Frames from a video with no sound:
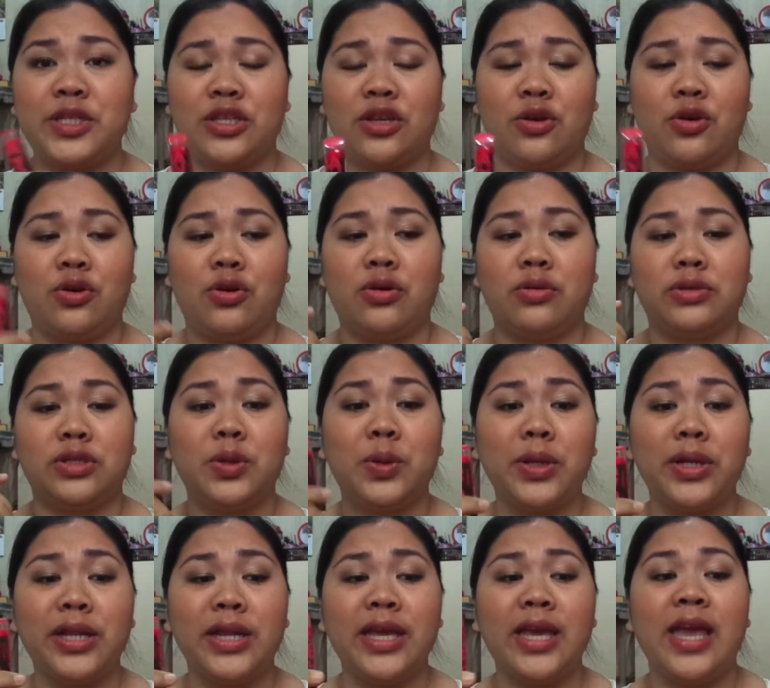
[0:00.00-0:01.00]
So
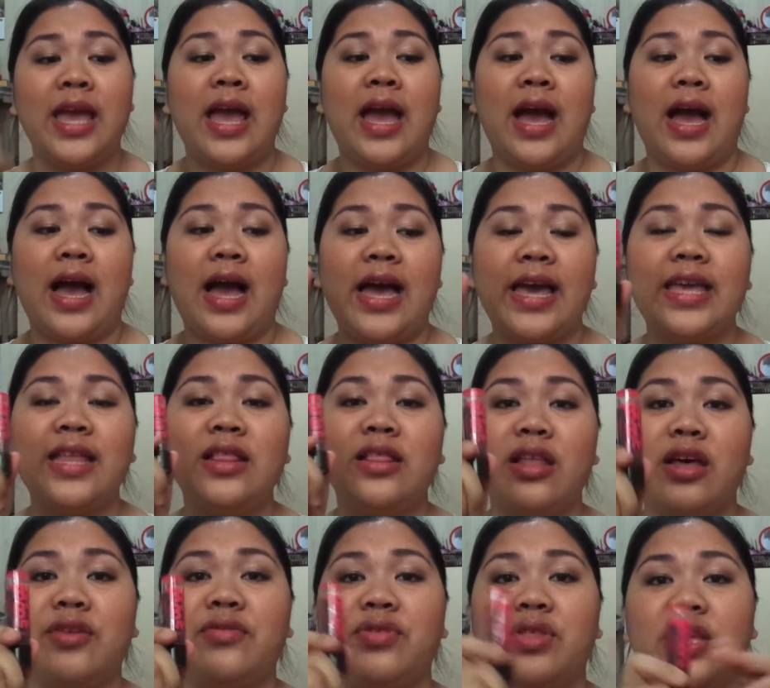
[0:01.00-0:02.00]
totally, I
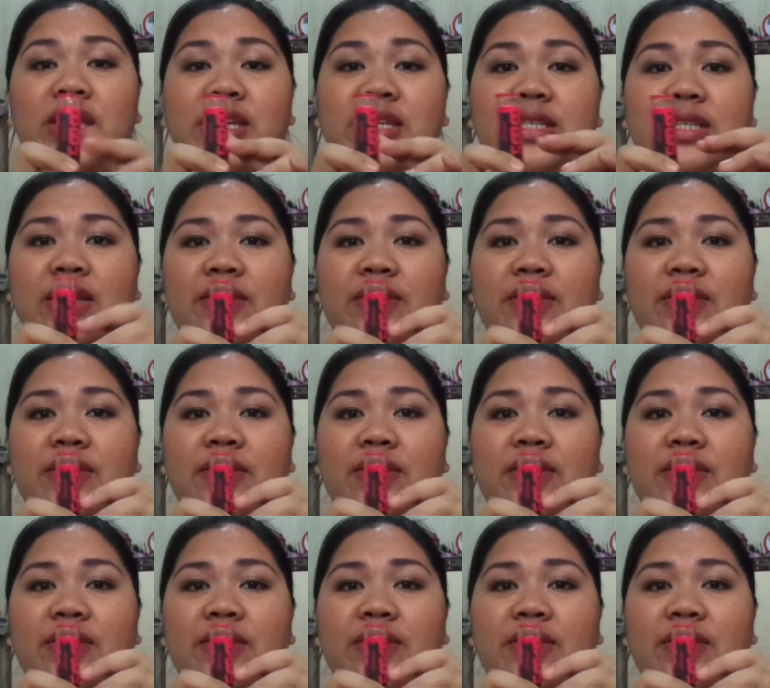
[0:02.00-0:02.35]
love this.